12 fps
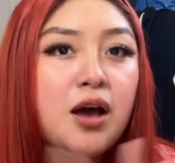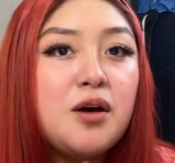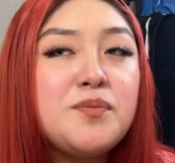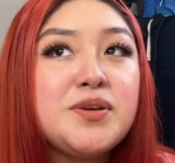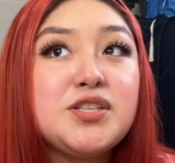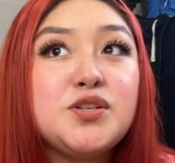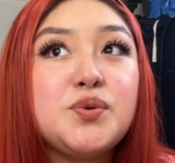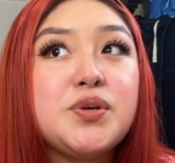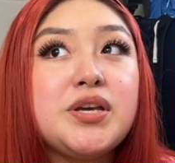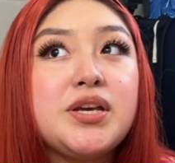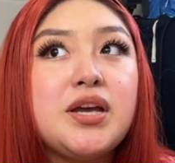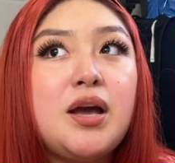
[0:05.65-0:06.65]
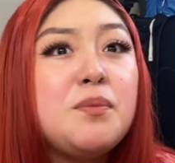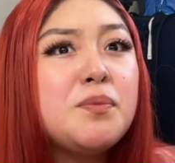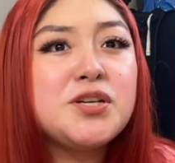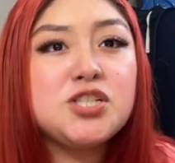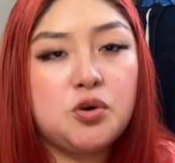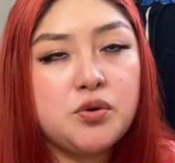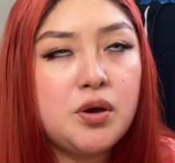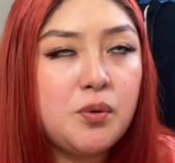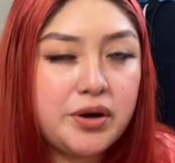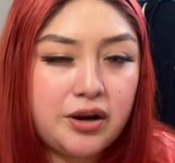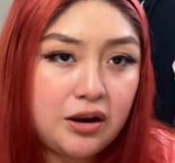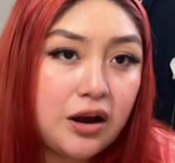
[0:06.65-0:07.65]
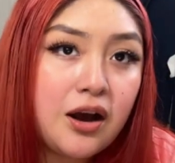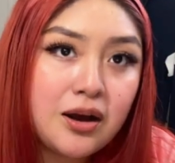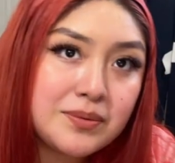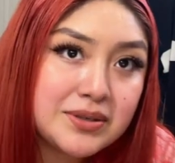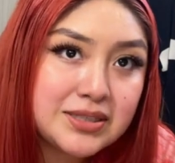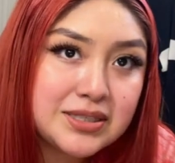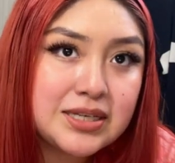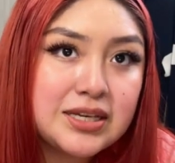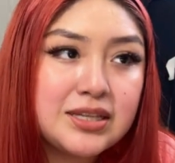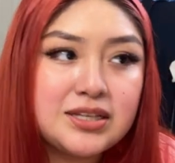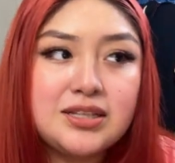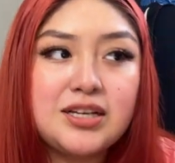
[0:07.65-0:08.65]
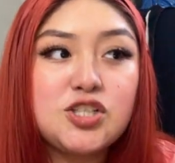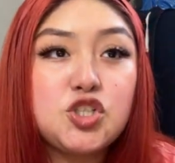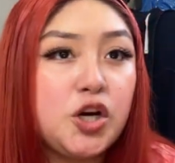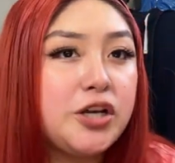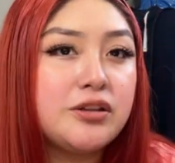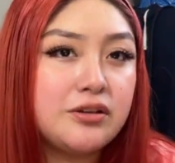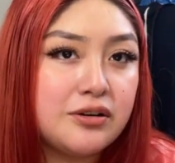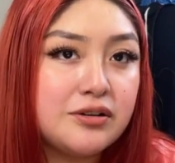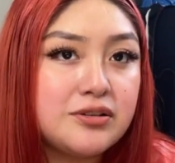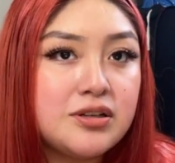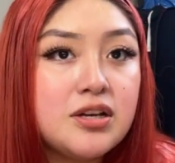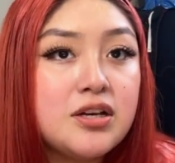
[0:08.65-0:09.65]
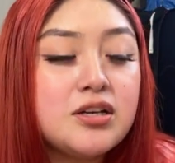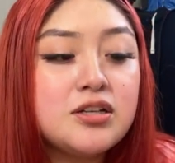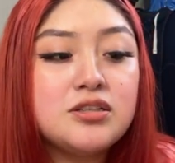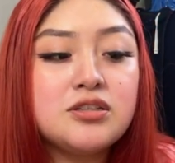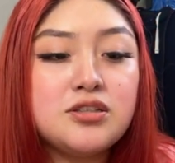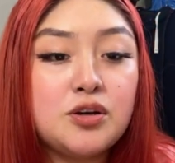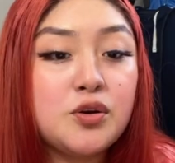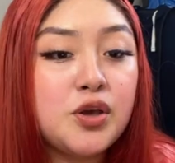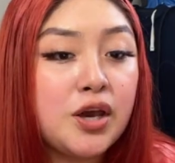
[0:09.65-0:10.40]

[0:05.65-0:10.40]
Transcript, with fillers: I'm gonna be doing, I'm gonna be showing you what I got, obviously, and then like trying it on. So